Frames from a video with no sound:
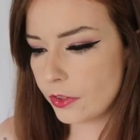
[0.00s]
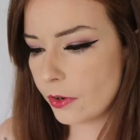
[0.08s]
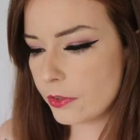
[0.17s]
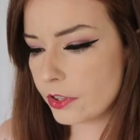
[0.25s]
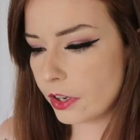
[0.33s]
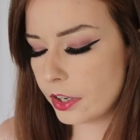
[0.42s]

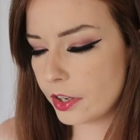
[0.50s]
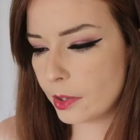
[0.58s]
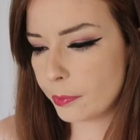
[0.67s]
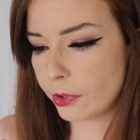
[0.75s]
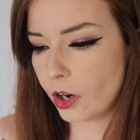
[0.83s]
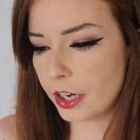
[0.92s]
those are
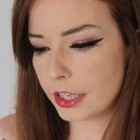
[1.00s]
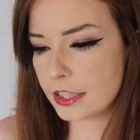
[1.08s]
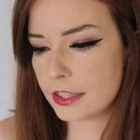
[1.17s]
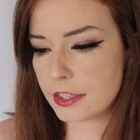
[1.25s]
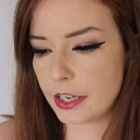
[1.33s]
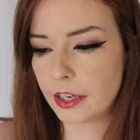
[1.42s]
the
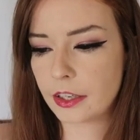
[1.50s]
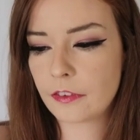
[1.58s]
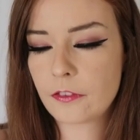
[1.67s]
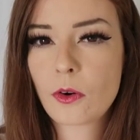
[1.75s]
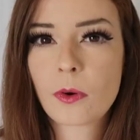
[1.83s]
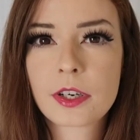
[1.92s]
products
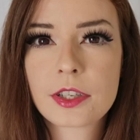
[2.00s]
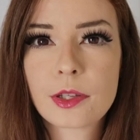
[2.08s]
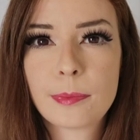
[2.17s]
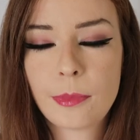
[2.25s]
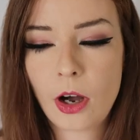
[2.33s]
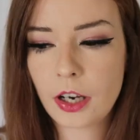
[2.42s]
there. Of course,
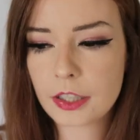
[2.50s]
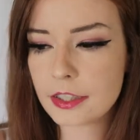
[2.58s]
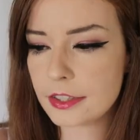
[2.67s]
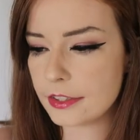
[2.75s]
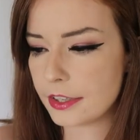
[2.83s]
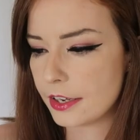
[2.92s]
the
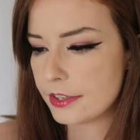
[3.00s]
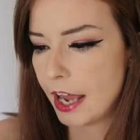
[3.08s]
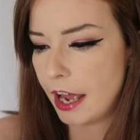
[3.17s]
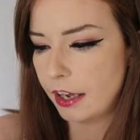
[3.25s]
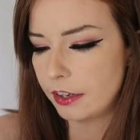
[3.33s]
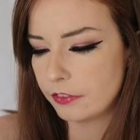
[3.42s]
box does
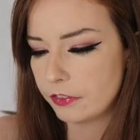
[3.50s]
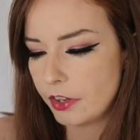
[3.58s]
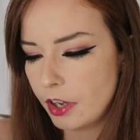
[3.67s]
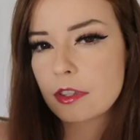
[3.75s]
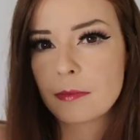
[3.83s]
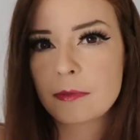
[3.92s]
have
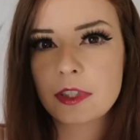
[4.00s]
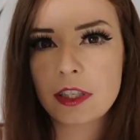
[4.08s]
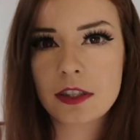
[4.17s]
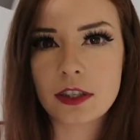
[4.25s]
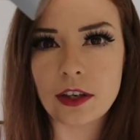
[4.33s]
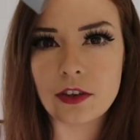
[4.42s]
some
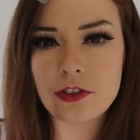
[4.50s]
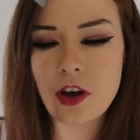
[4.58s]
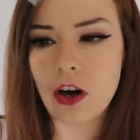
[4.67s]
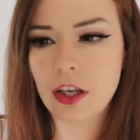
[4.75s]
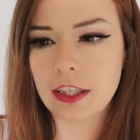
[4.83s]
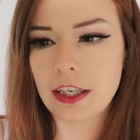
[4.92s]
details
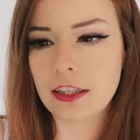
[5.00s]
on